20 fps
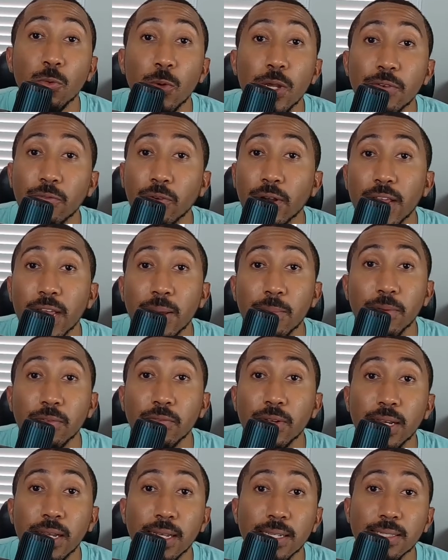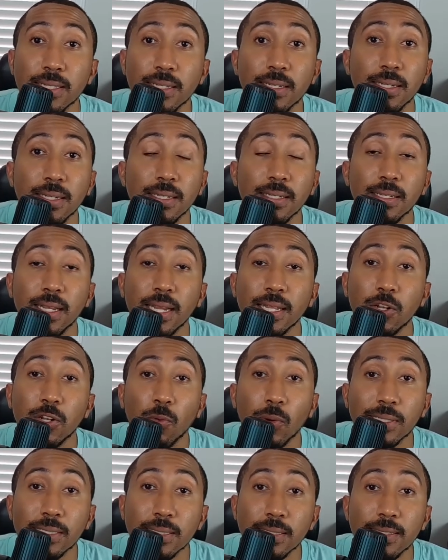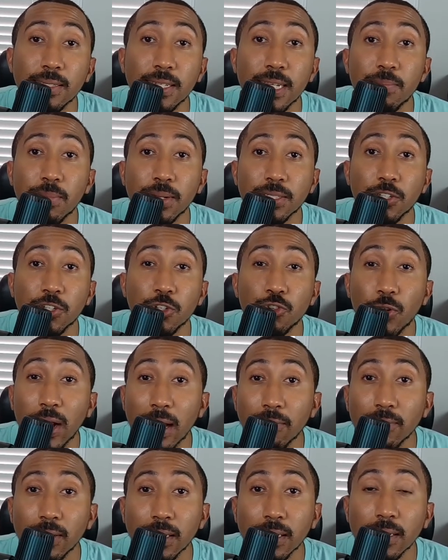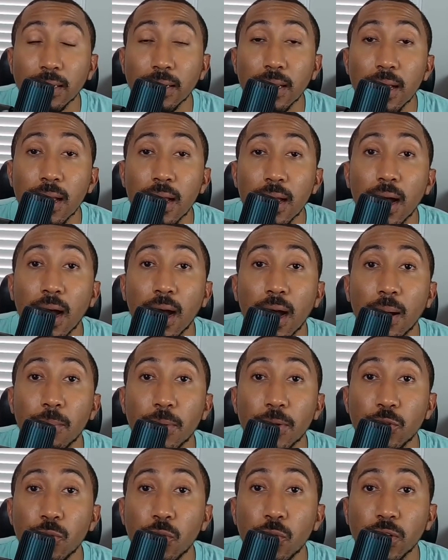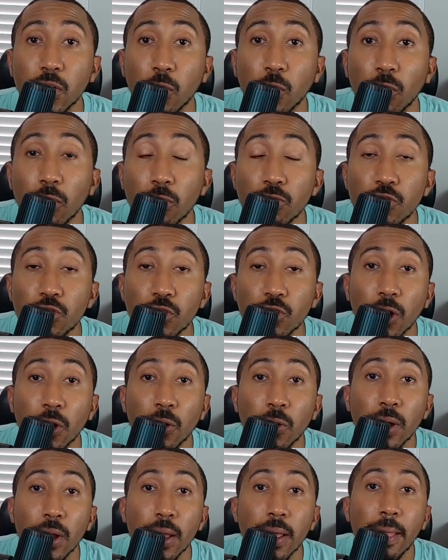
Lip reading: week for him and Vanessa and the rest of the team as they're traveling and doing their road show.